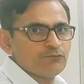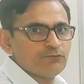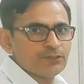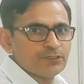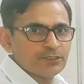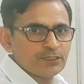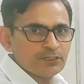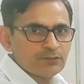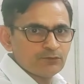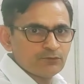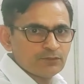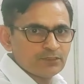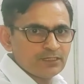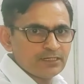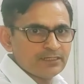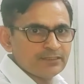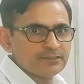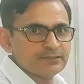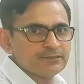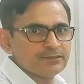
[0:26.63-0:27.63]
we have
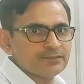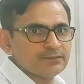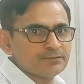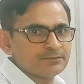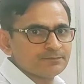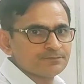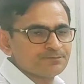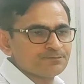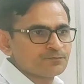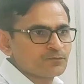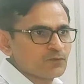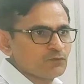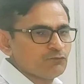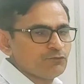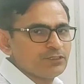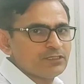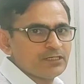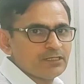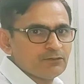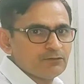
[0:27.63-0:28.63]
anything,
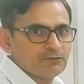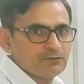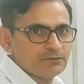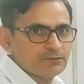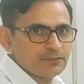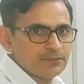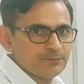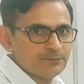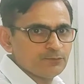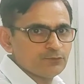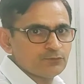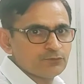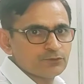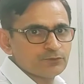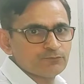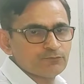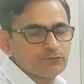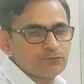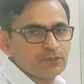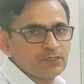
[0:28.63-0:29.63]
we have a
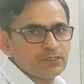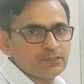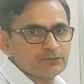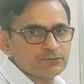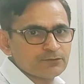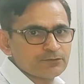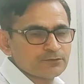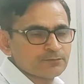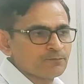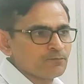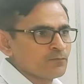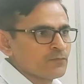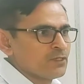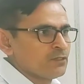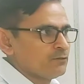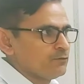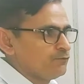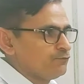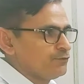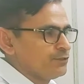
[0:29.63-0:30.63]
beautiful house,
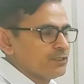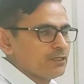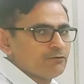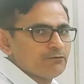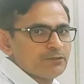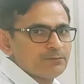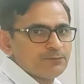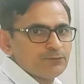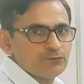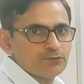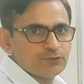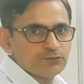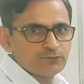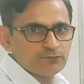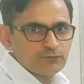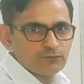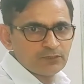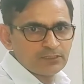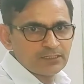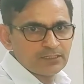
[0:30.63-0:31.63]
we have a
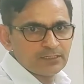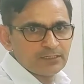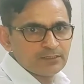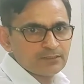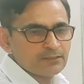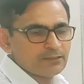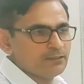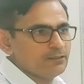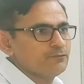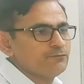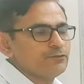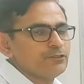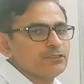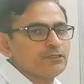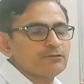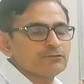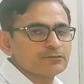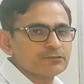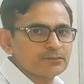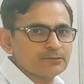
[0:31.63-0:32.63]
beautiful car, and we
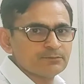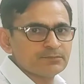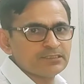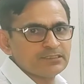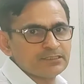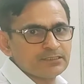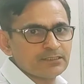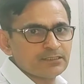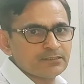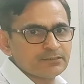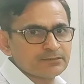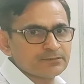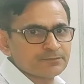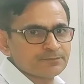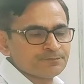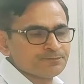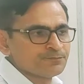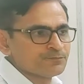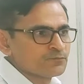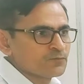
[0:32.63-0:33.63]
have something
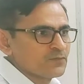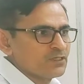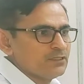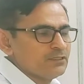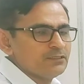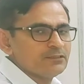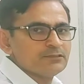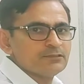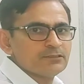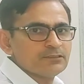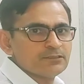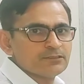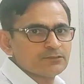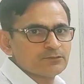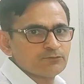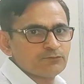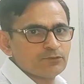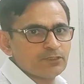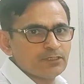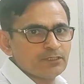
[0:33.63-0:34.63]
else. In
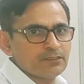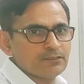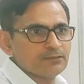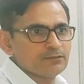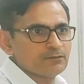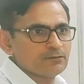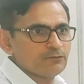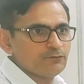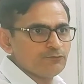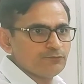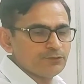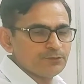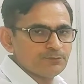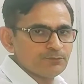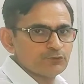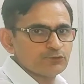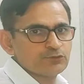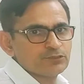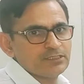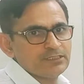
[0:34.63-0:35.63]
this word, we
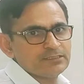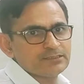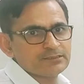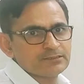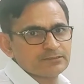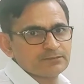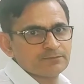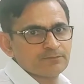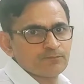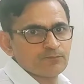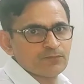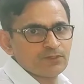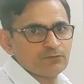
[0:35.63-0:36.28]
possess.